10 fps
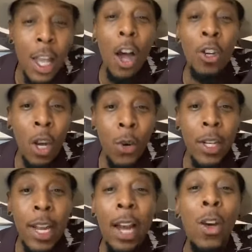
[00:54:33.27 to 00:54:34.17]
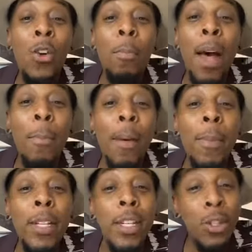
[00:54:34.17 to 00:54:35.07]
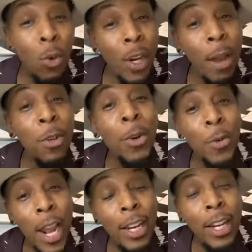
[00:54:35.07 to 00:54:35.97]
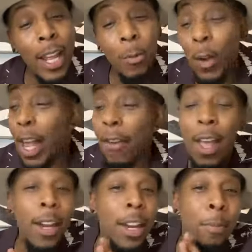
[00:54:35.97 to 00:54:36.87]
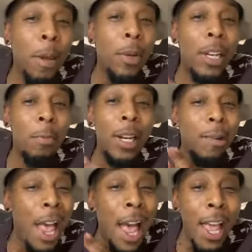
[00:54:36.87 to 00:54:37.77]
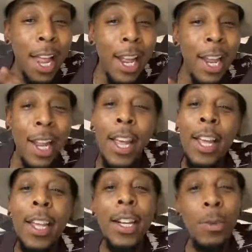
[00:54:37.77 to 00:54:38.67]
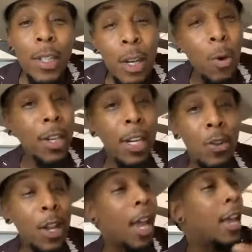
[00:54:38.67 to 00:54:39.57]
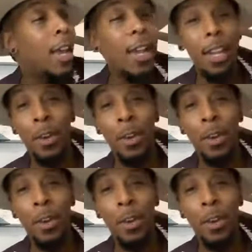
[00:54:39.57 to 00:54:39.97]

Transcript: Y'all notice I go on about my business, do what I'm doing, right? Uh, people just be ah, da, da. guess what? What you get?